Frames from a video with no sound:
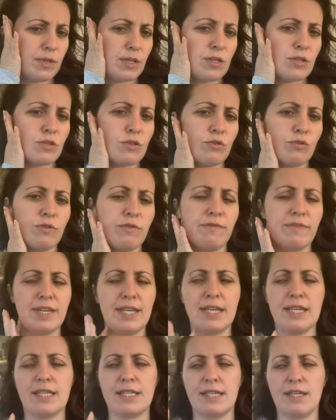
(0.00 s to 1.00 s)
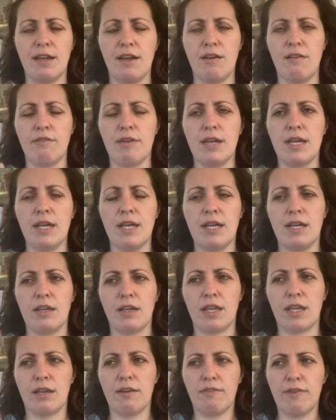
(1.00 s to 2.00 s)
So the vagus nerve
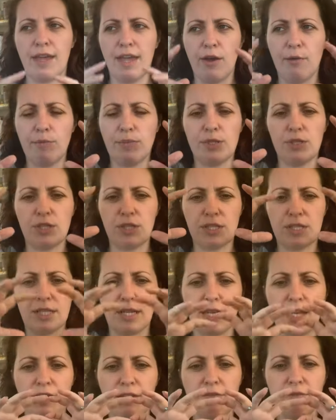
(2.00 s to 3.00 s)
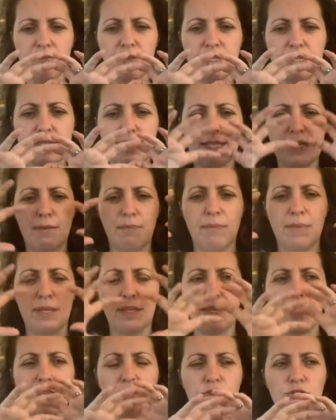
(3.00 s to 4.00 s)
kind of helps just to kind
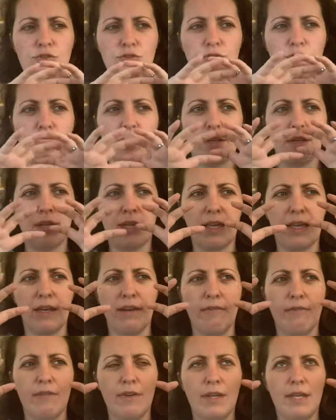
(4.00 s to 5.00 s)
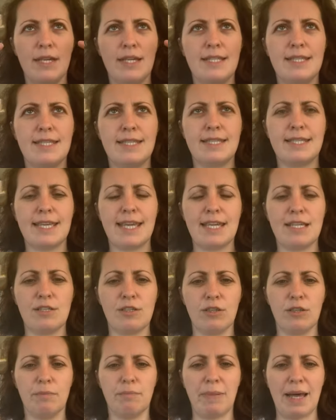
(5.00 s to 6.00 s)
of
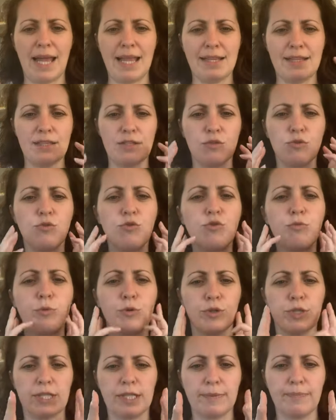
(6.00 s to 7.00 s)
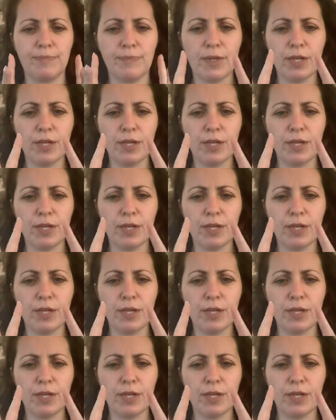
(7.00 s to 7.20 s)
settle and balance the whole body.